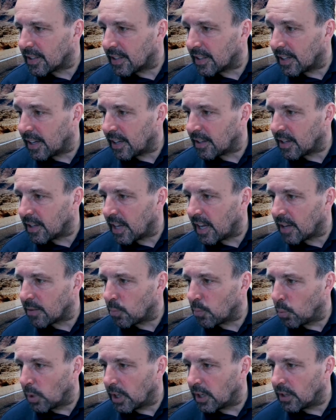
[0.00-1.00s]
Yeah.
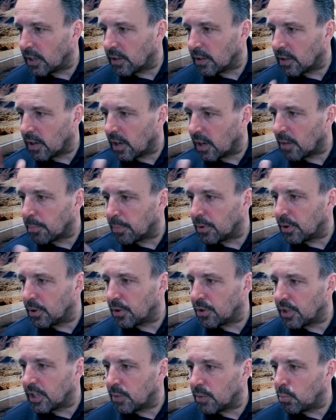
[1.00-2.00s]
Wigan, our
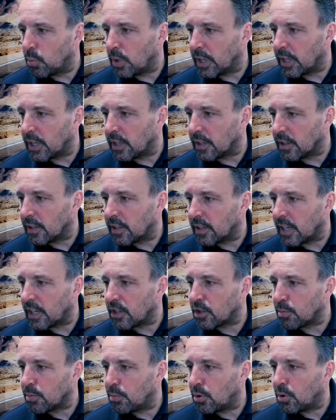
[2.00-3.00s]
birthday in Wigan. Tell
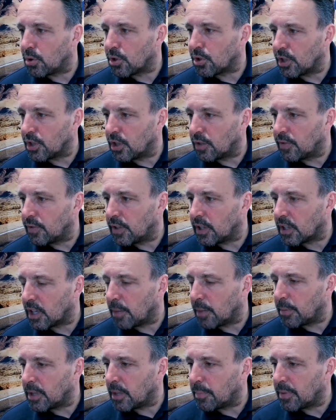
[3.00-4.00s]
us more, Sylvia.
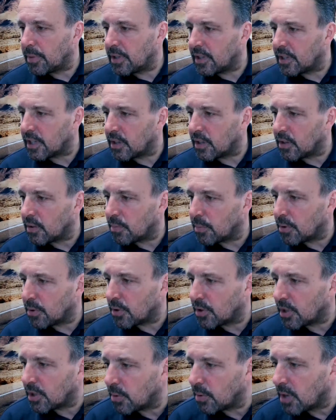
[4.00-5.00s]
Coming up, isn't it?
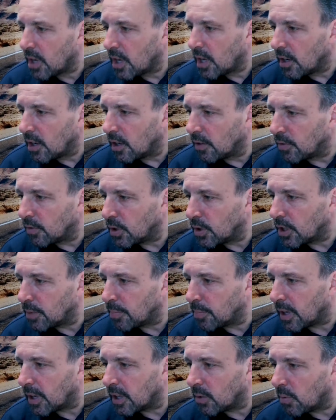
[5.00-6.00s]
Birthday. Avoid
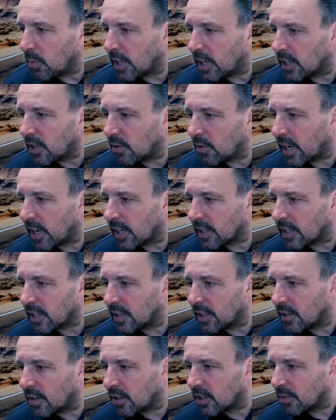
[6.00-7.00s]
bikeware direct
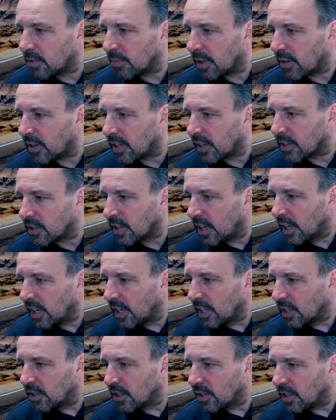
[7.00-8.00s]
in Nottingham.
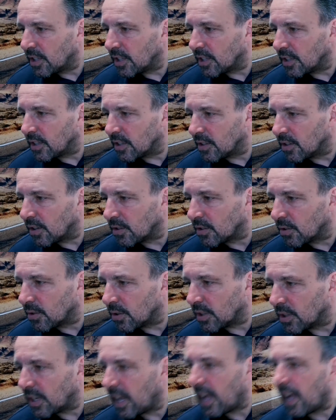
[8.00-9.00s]
Geez,
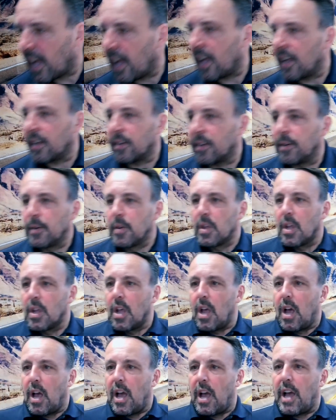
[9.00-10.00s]
Nottingham. Yeah.
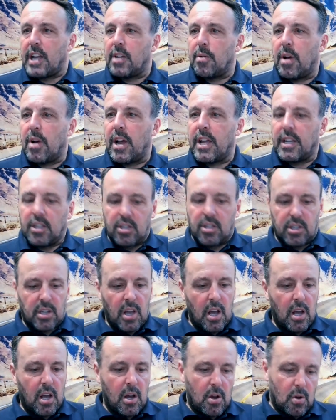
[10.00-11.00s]
Anyway,
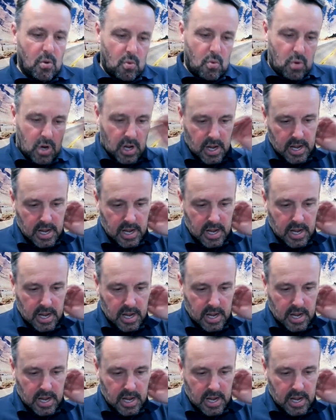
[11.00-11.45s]
so